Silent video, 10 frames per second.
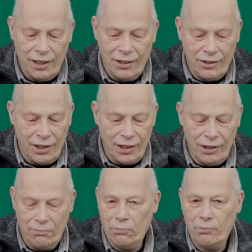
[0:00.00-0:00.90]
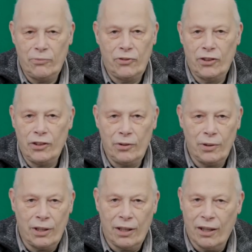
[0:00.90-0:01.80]
the
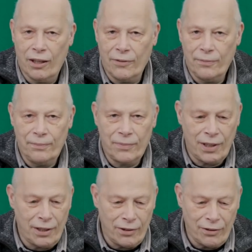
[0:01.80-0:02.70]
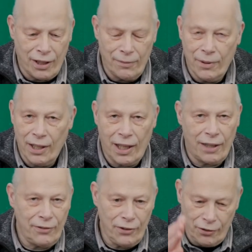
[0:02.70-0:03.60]
2.5 kilogram. I
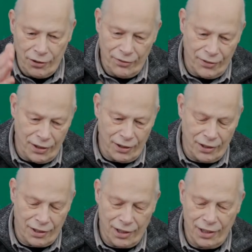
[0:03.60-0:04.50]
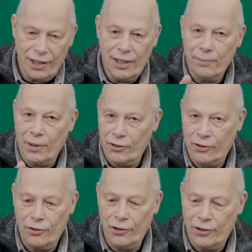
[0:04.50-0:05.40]
haven't used it vertically, but I do
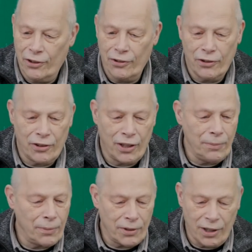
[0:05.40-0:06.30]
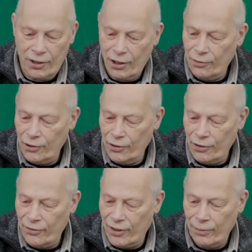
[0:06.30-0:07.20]
use it on a tripod. I don't use
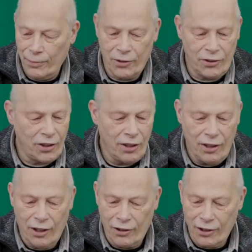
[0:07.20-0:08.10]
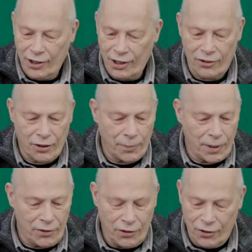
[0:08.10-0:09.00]
it very much on a desktop,
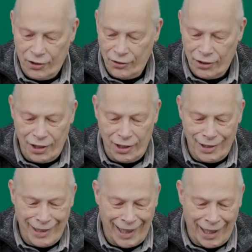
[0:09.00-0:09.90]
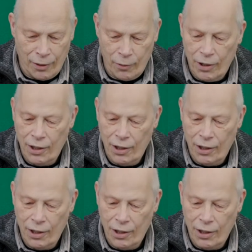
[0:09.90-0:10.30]
as you can see now,